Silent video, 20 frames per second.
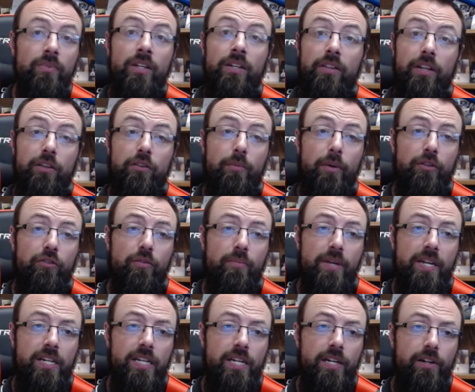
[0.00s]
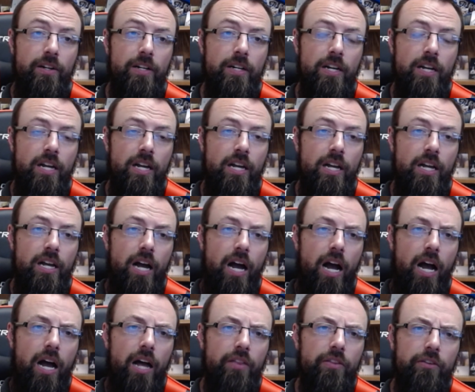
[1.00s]
Thanks so much for being here.
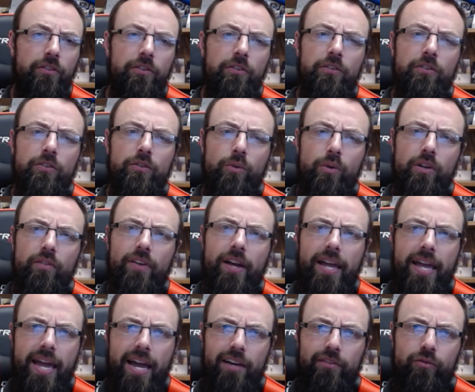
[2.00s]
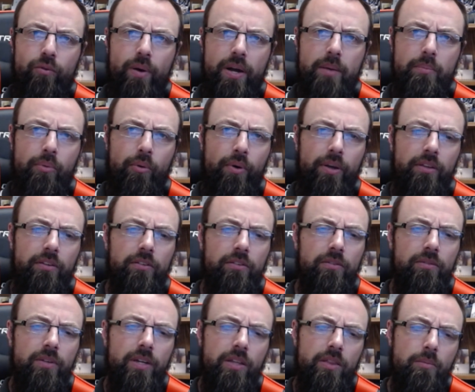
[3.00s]
Uh, this is sort of a halfway point
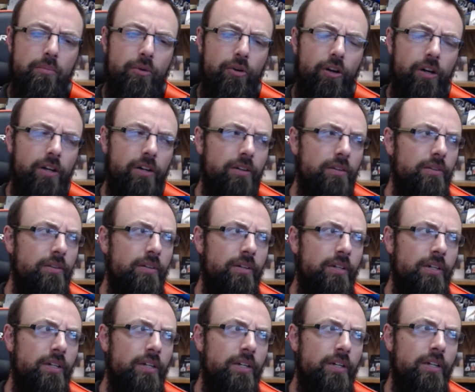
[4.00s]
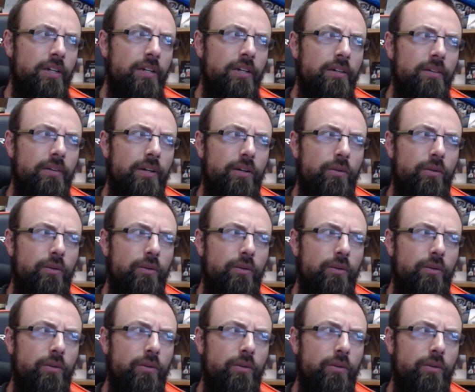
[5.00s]
in the book. I